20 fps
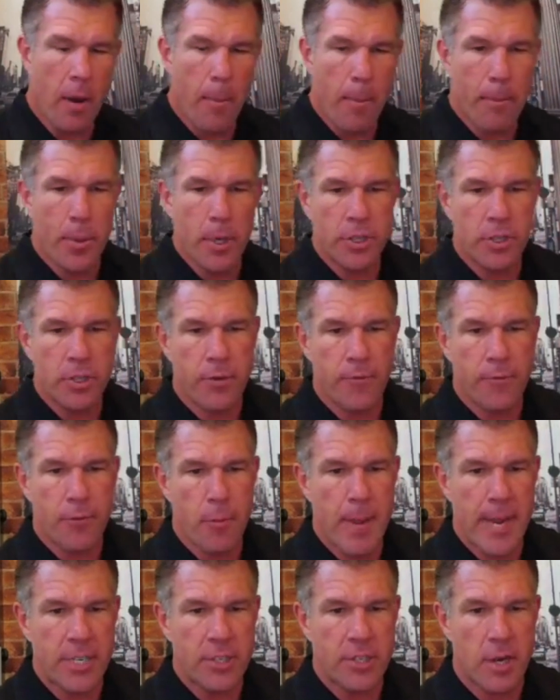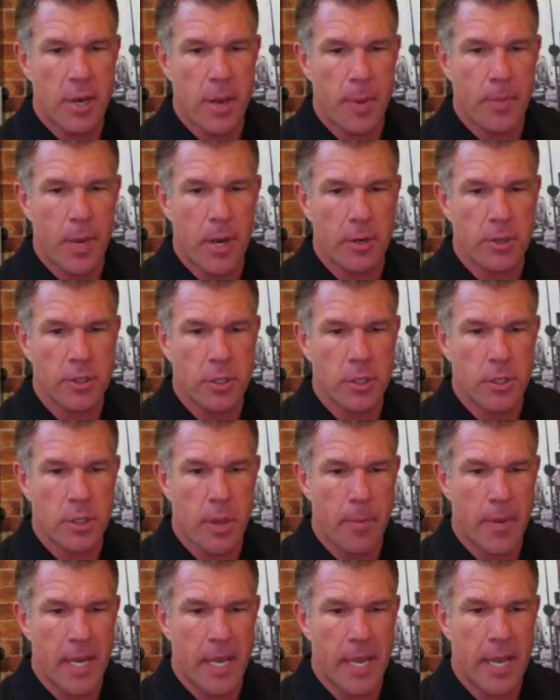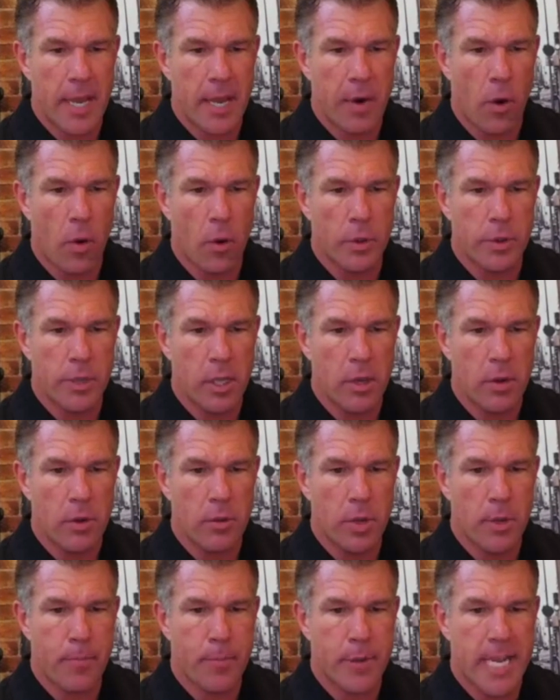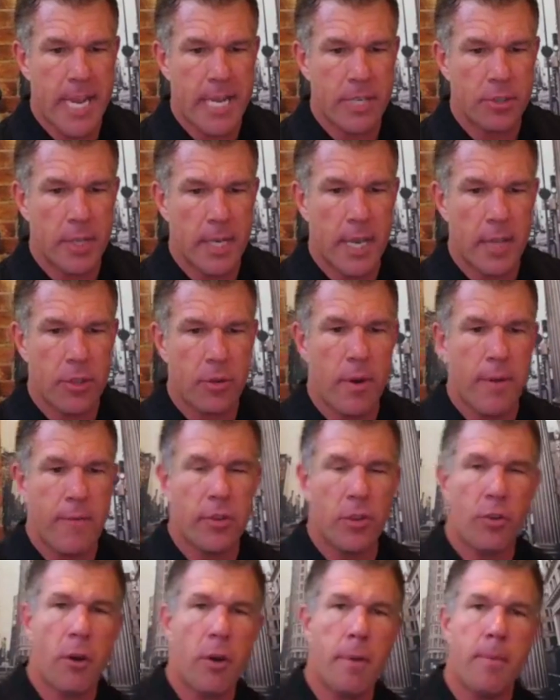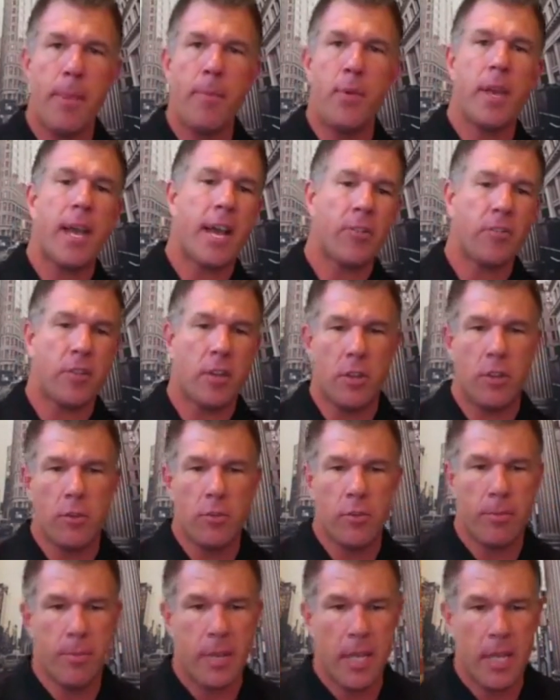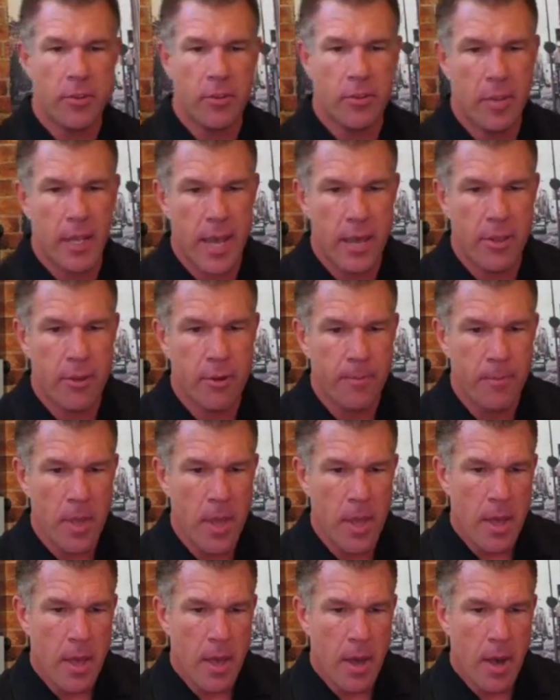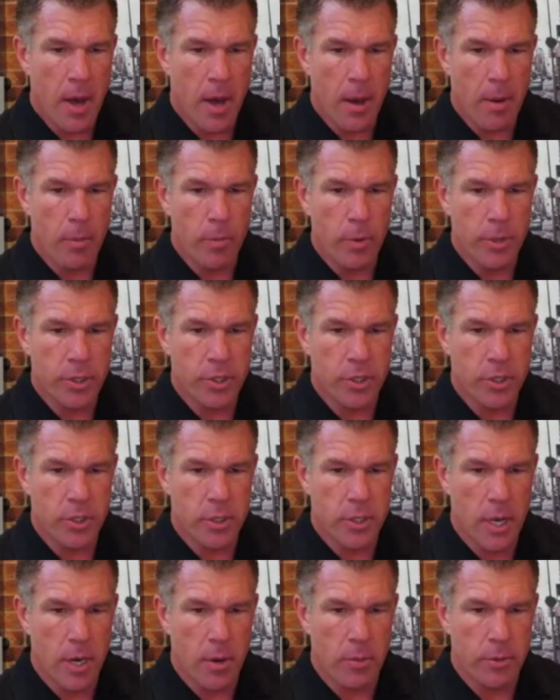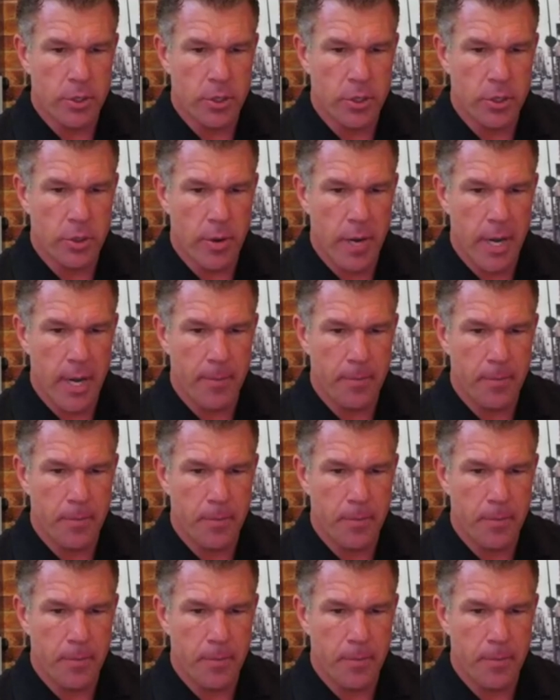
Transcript: put your information up here so someone can get a hold of you to potentially get their inventory. Maybe you guys can do some deals together, which is great.